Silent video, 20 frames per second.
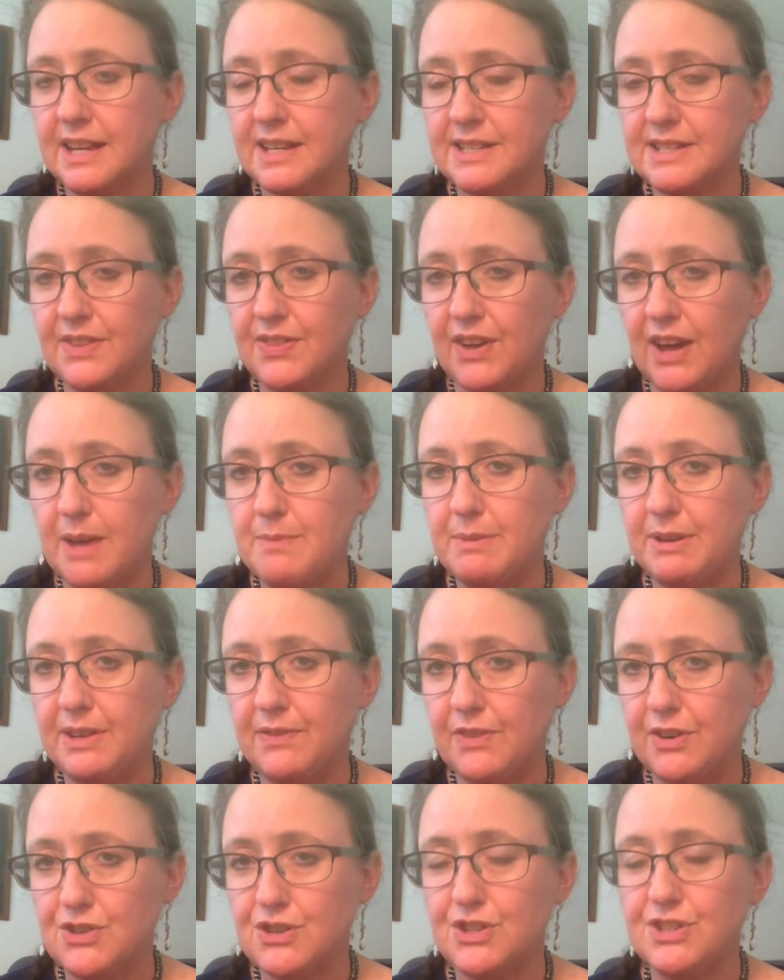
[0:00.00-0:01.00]
as a thiamine
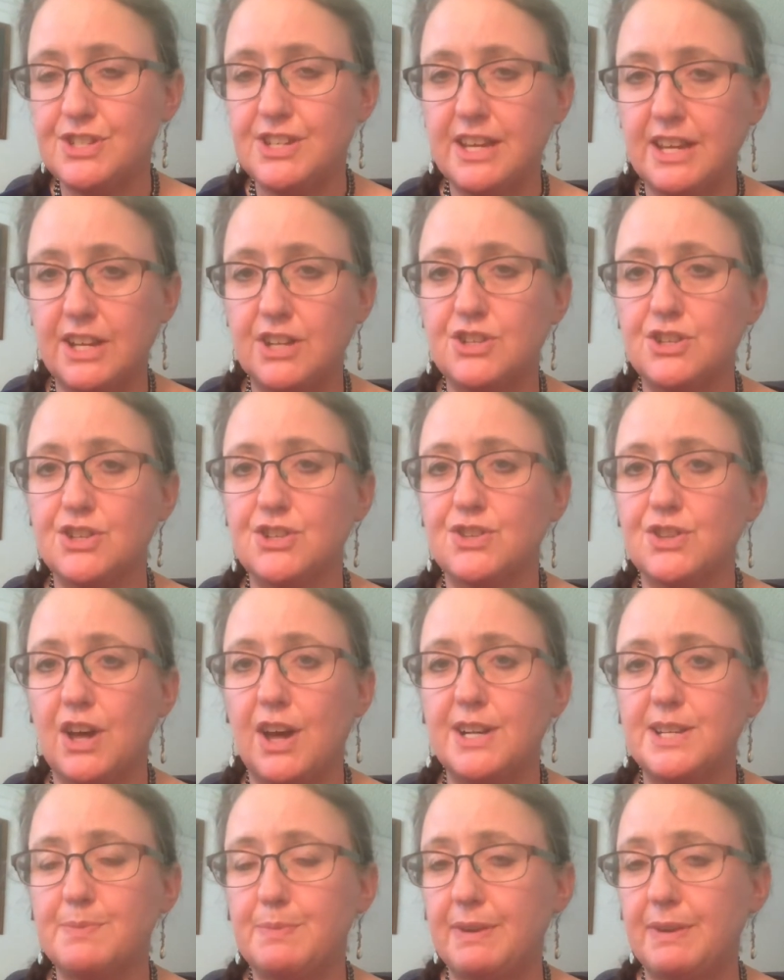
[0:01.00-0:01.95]
deficiency and just thought to